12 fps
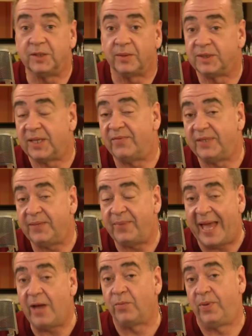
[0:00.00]
a
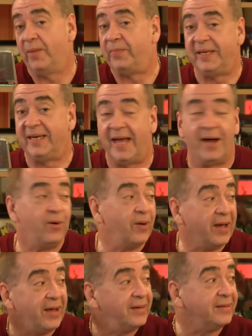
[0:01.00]
70-pound puppy now
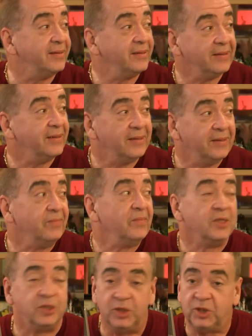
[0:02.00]
and
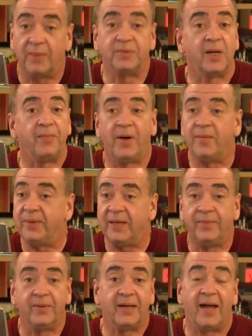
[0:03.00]
she jumps up on
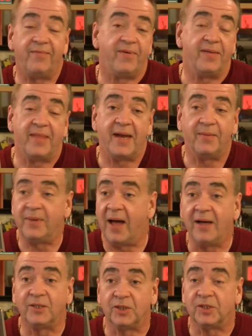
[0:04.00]
people and I find that
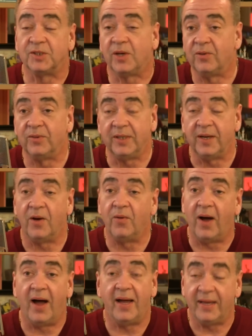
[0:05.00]
obnoxious. So,
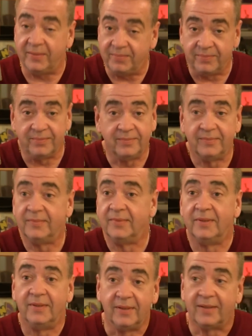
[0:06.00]
I
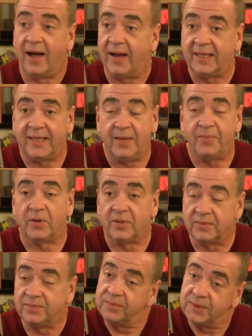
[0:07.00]
kind of keep
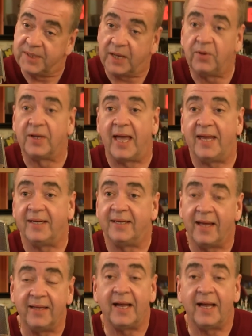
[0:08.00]
her segregated.